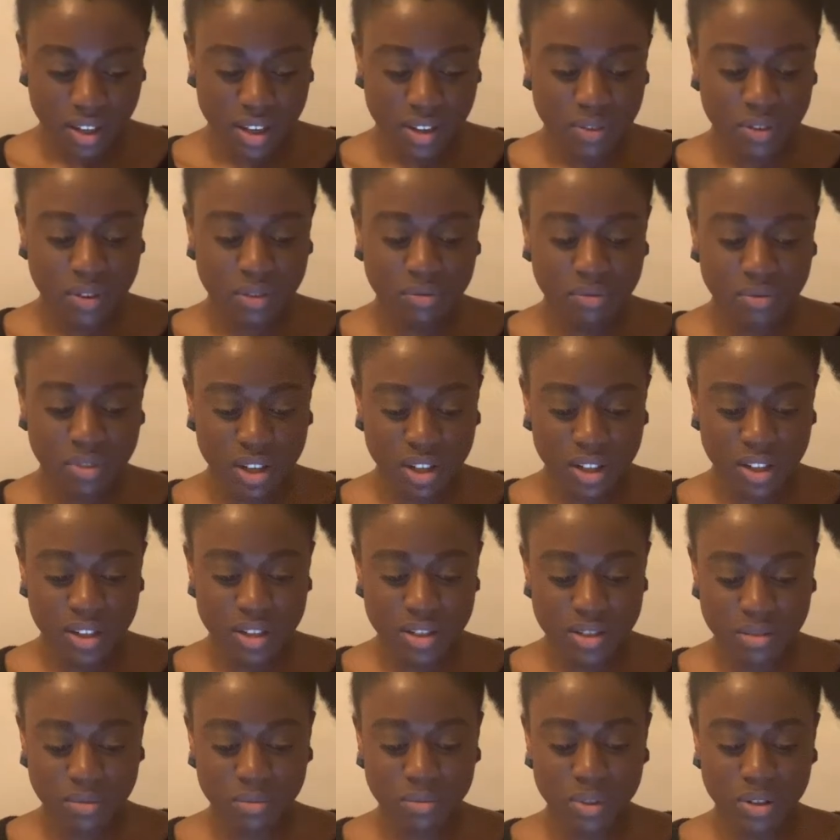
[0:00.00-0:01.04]
If it really
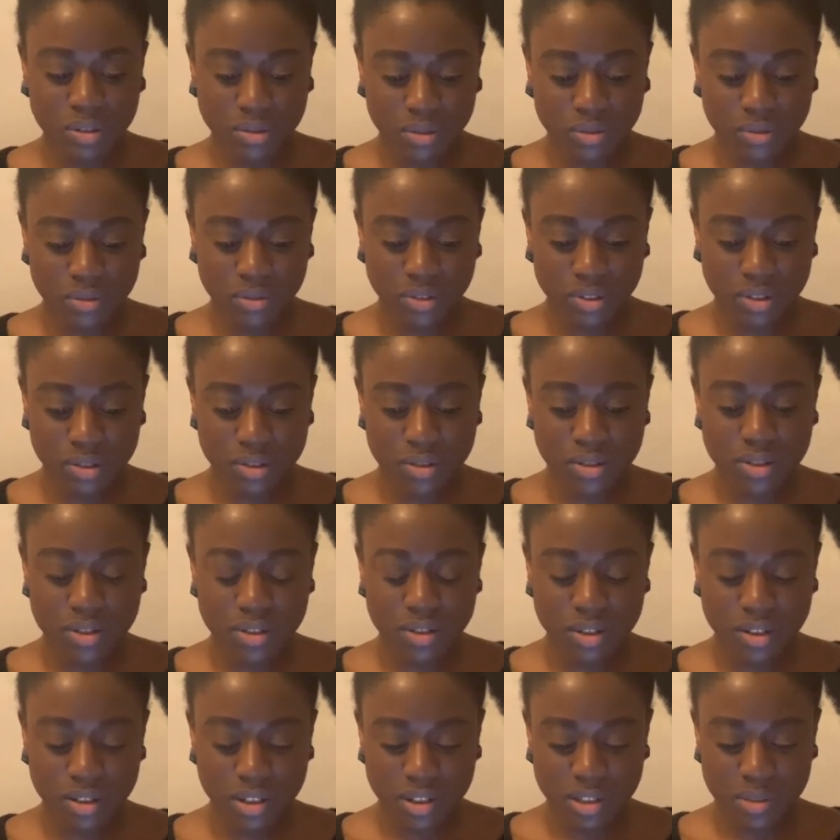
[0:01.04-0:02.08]
is a one-off food,
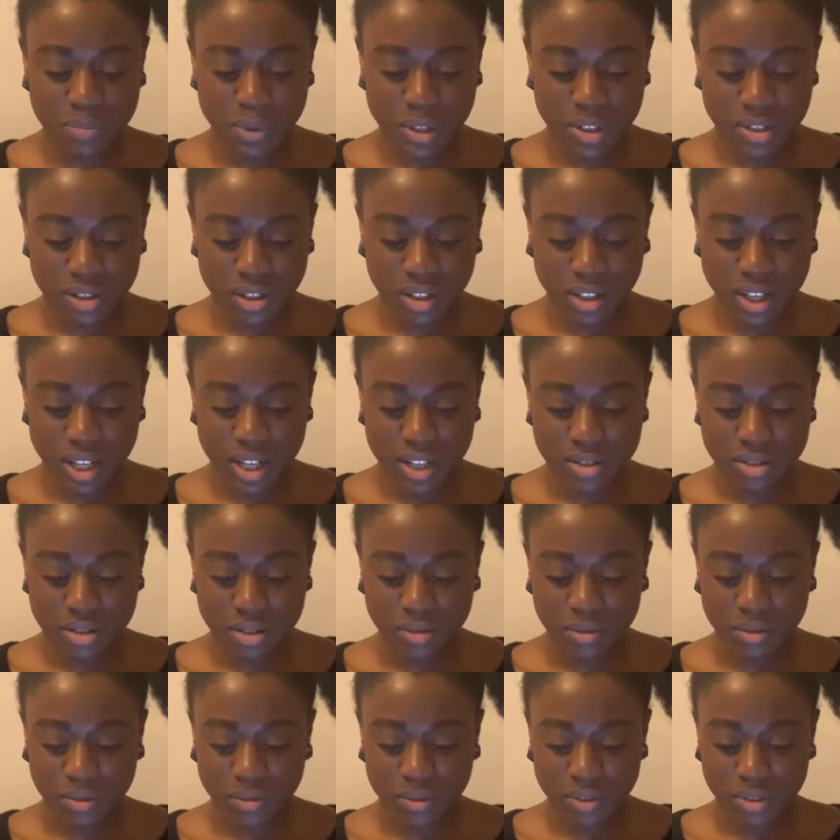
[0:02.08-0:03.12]
a special
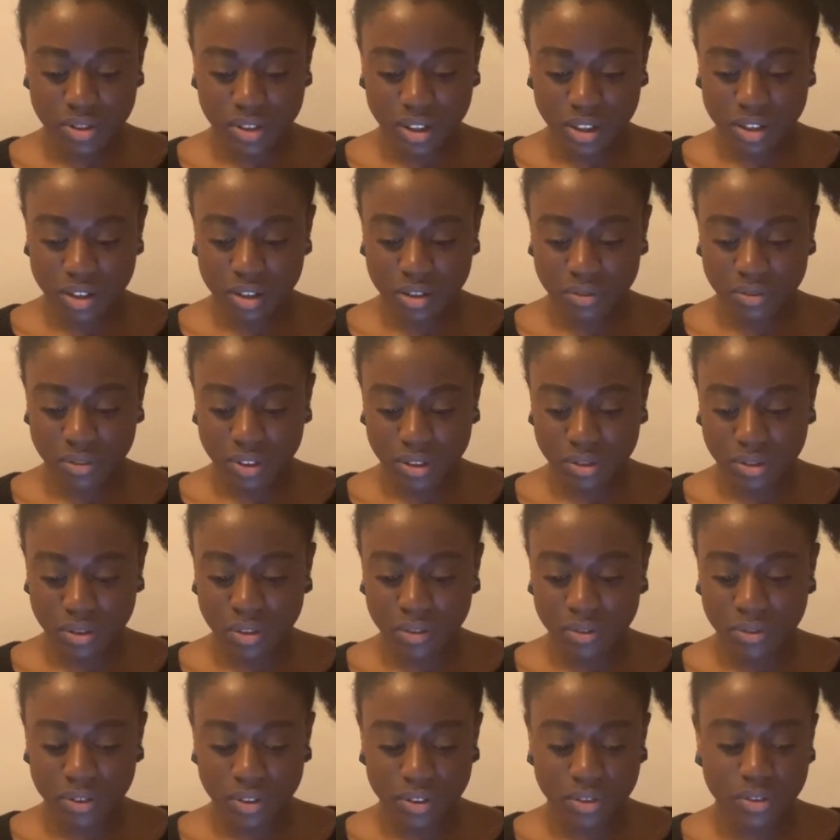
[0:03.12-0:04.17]
occasion, or food I can't find
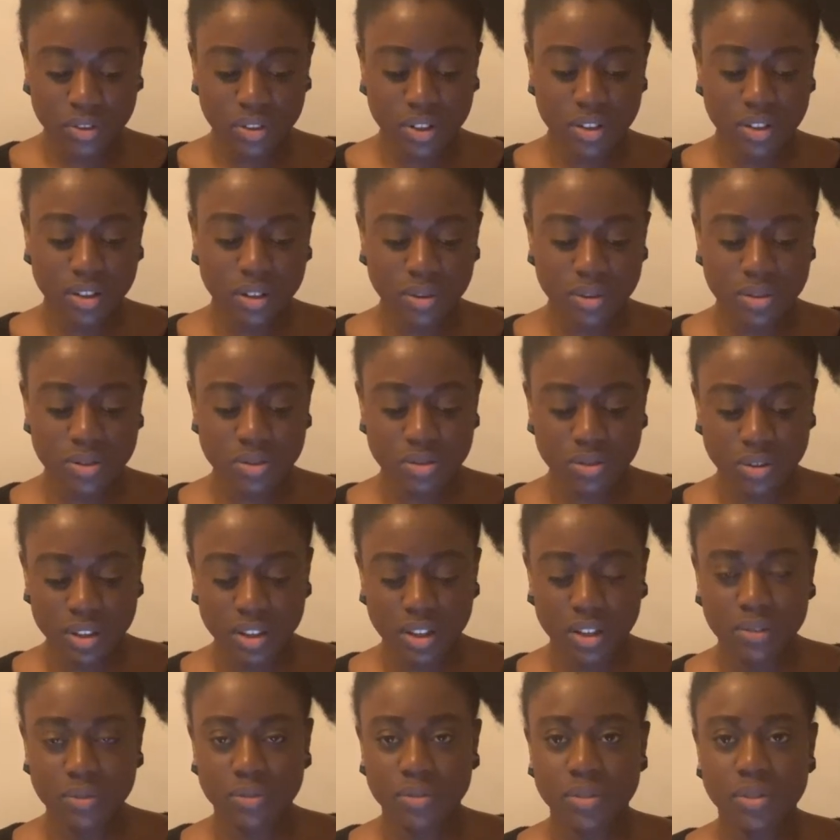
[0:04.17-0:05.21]
often, then I'll enjoy
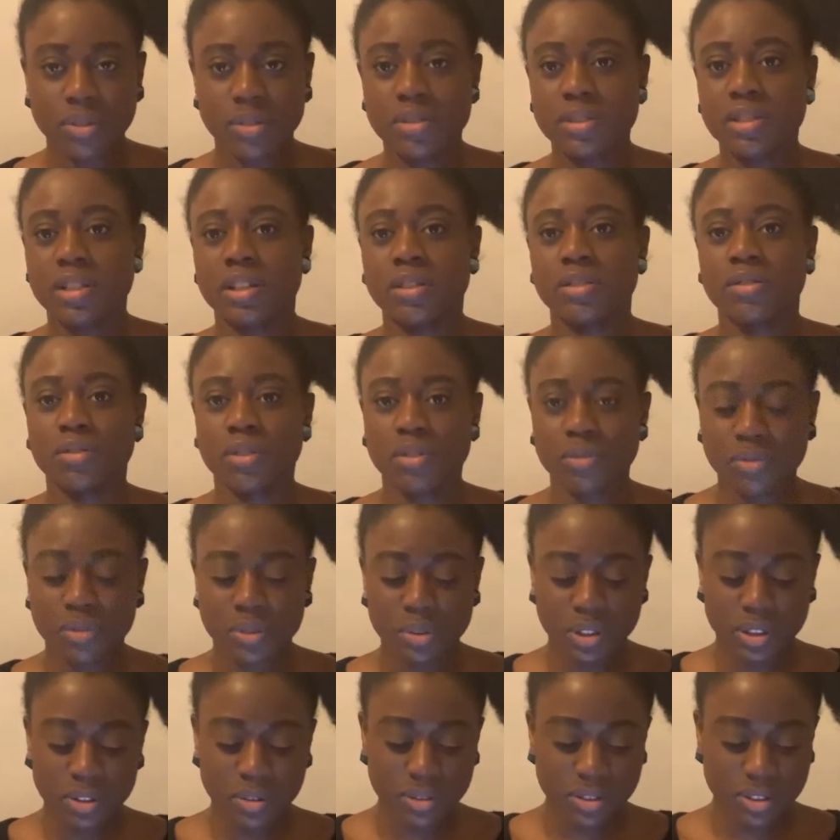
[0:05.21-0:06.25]
that food and not
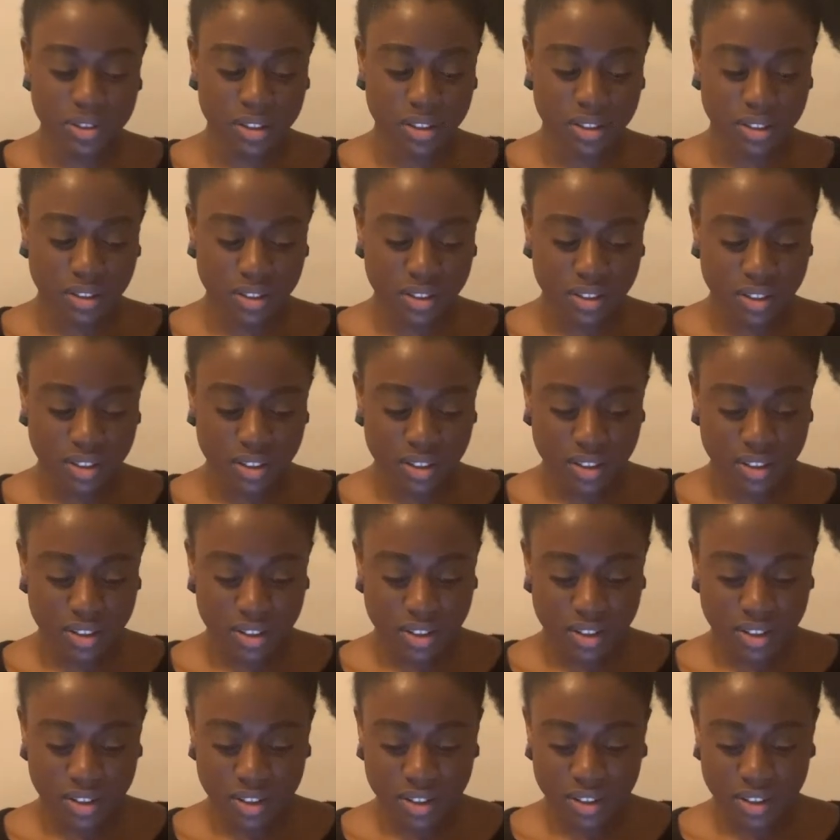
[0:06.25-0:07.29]
feel guilty.
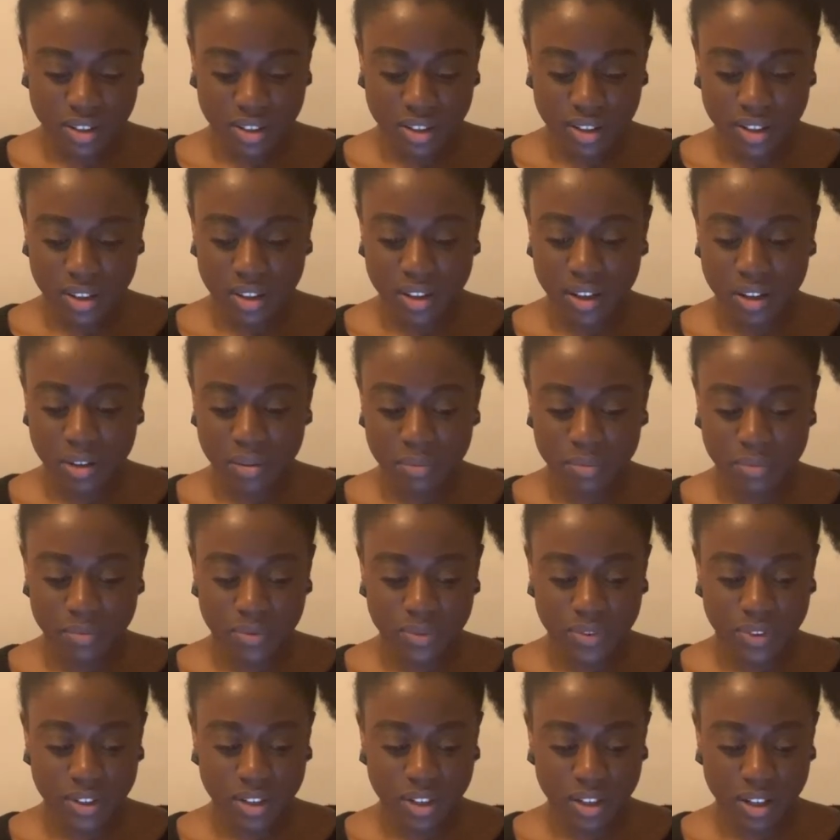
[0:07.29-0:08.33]

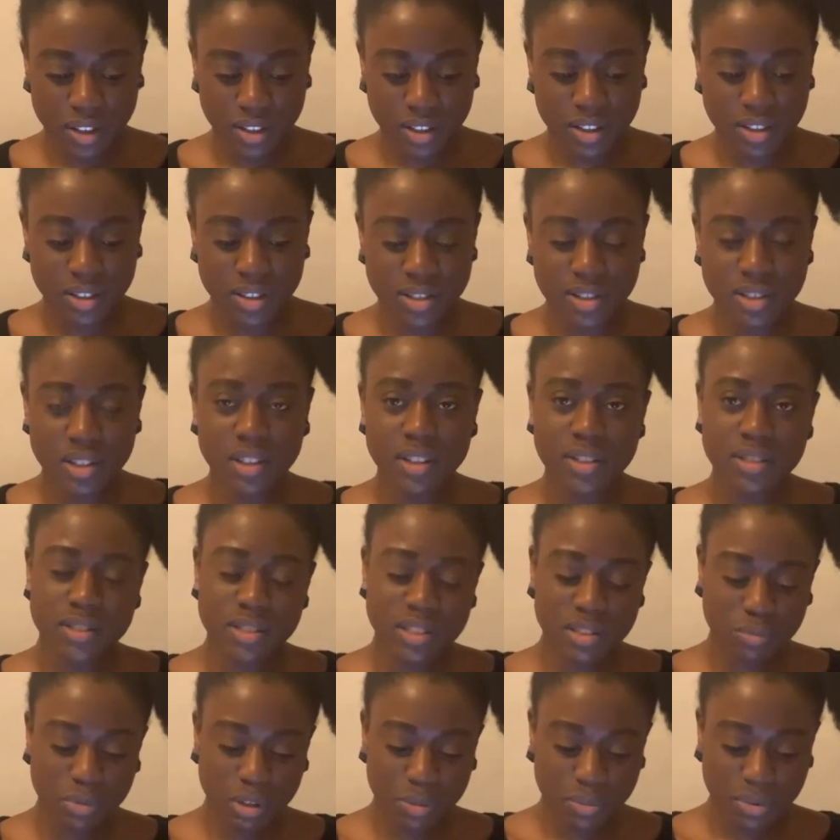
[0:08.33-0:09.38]
And I need to
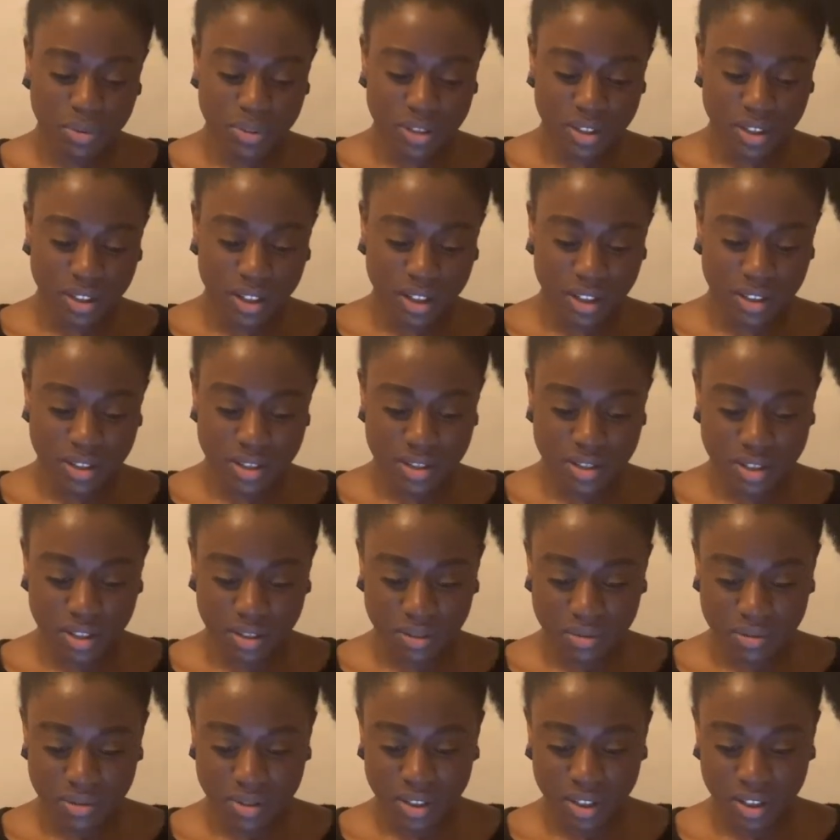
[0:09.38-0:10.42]
listen to my body and the
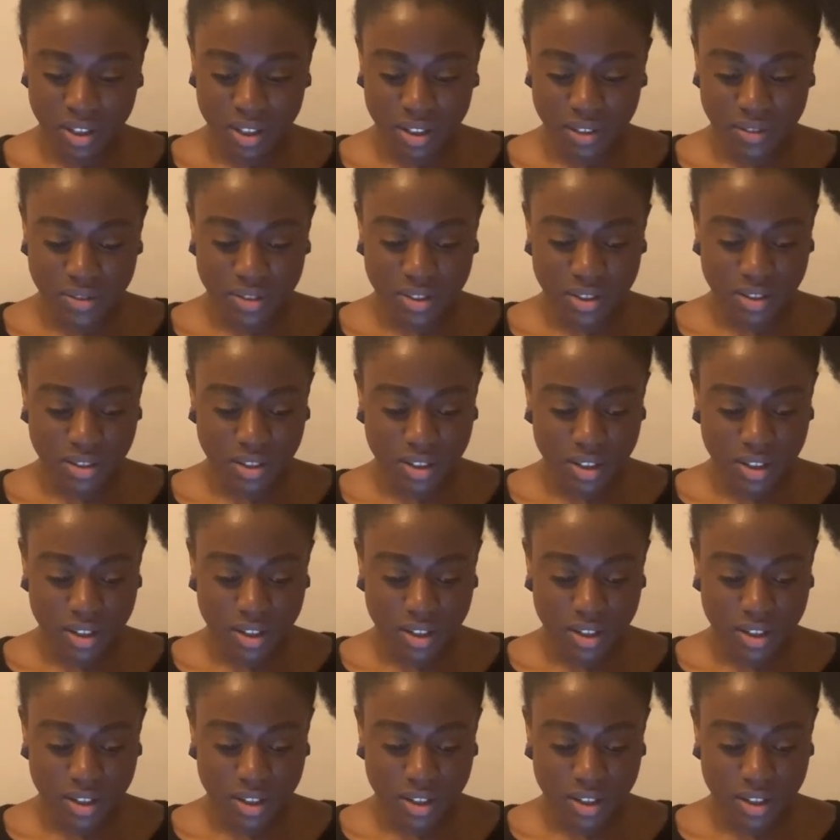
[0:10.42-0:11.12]
signals it gives